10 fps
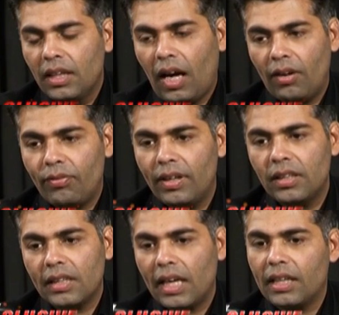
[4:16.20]
I
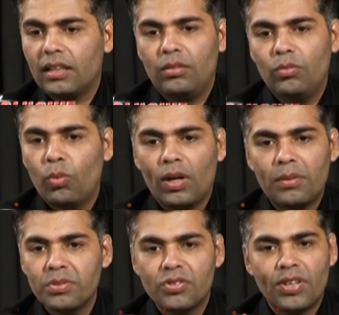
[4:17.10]
felt like what I
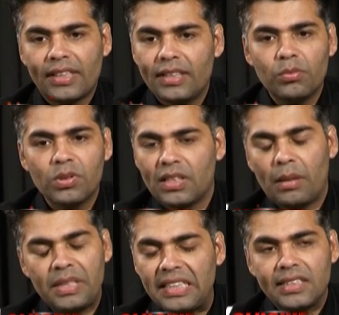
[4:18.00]
was directing was
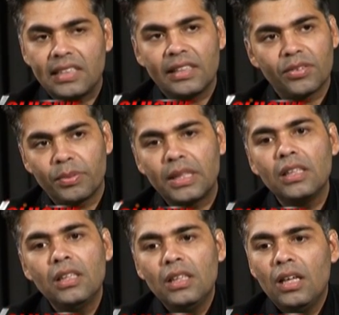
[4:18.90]
coming easily to me.
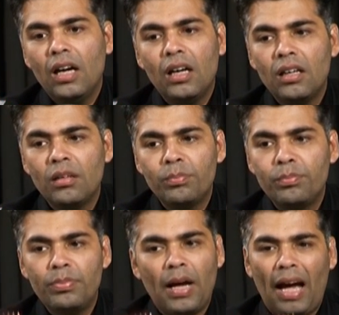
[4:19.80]
Um,
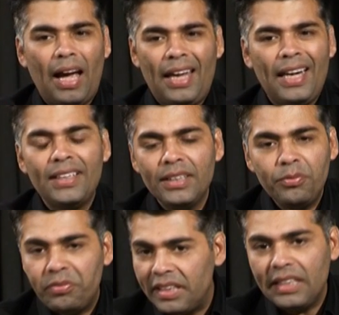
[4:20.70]
and I didn't
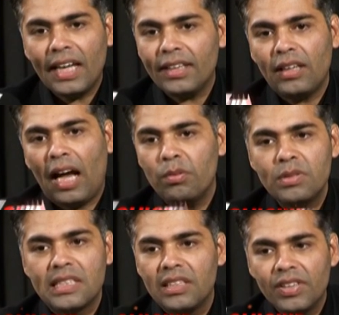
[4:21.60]
feel like I
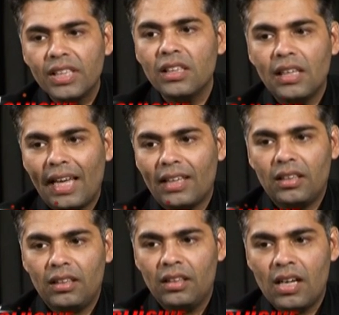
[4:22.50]
was living like
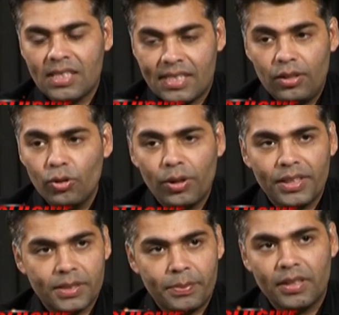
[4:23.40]
a, a celluloid
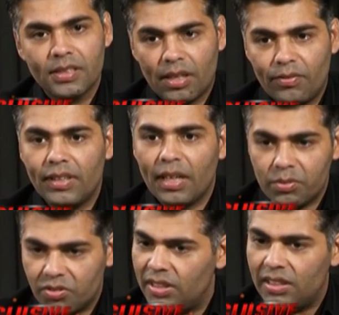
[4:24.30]
experience. I felt I
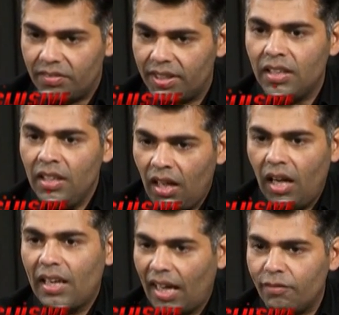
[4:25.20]
was really living
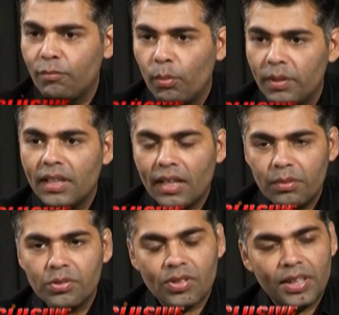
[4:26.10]
a life moment that I
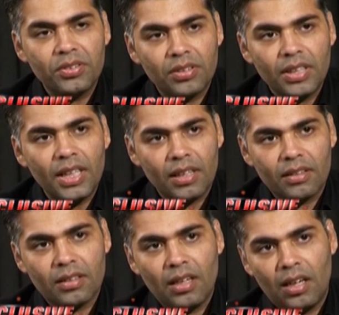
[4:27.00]
was trying to create
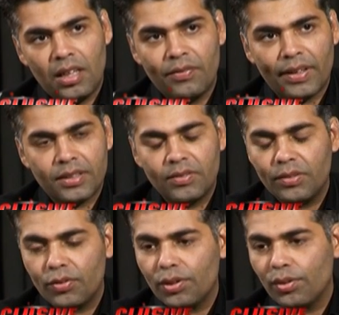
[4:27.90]
uh, effectively
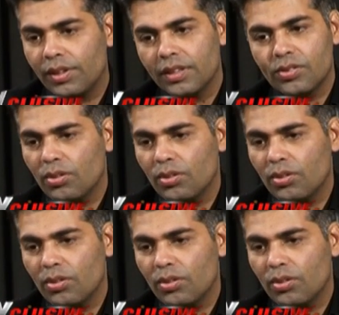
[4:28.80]
for an audience.